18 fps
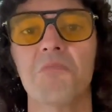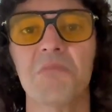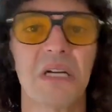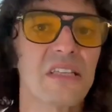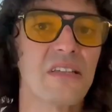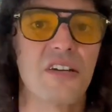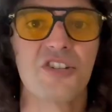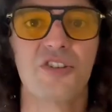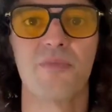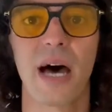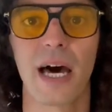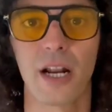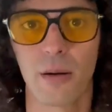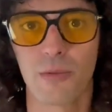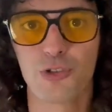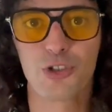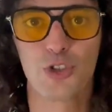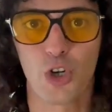It doesn't matter.
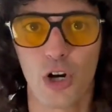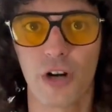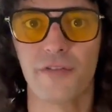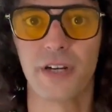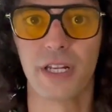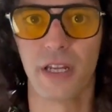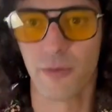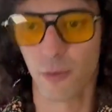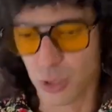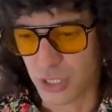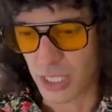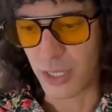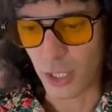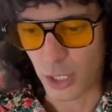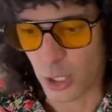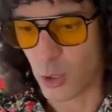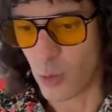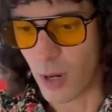I'm sure of it. It was in
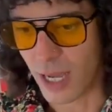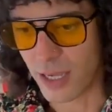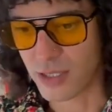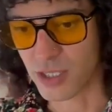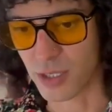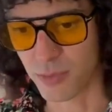the US.